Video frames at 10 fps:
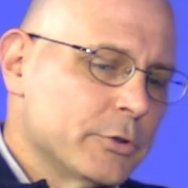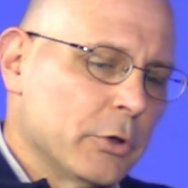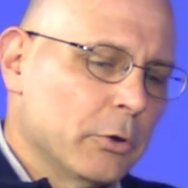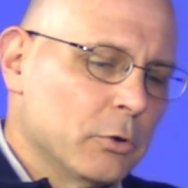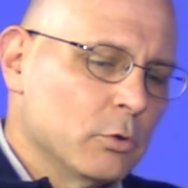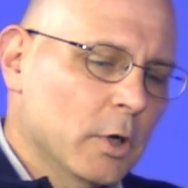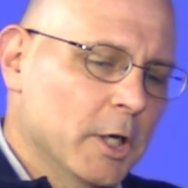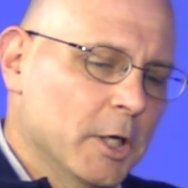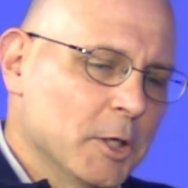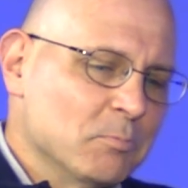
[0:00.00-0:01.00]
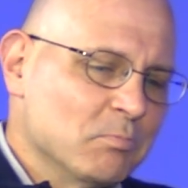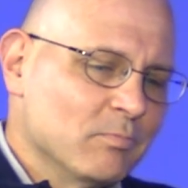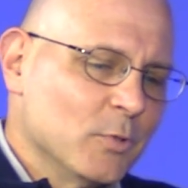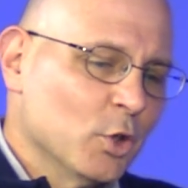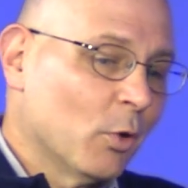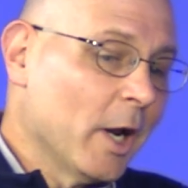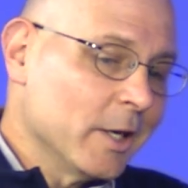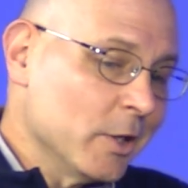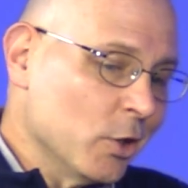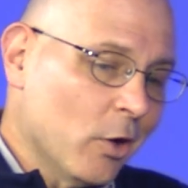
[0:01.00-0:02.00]
So um, you're
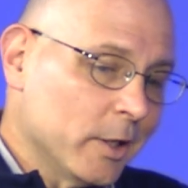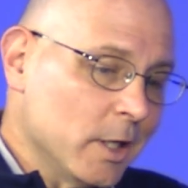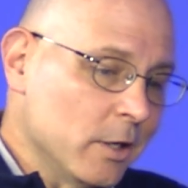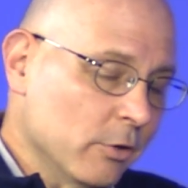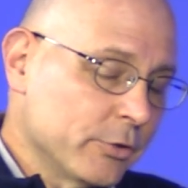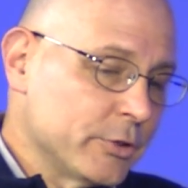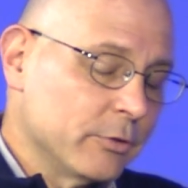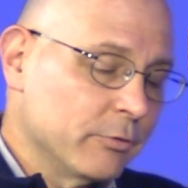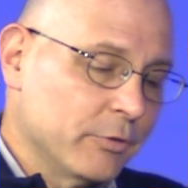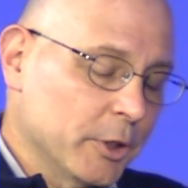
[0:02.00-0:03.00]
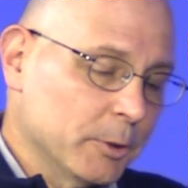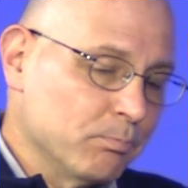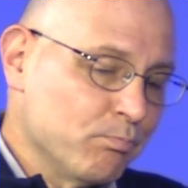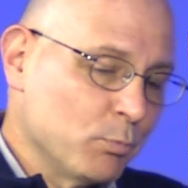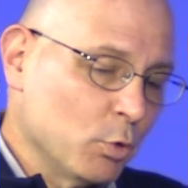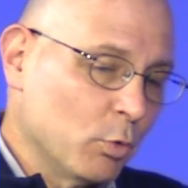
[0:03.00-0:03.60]
right, you know, on the heels of um,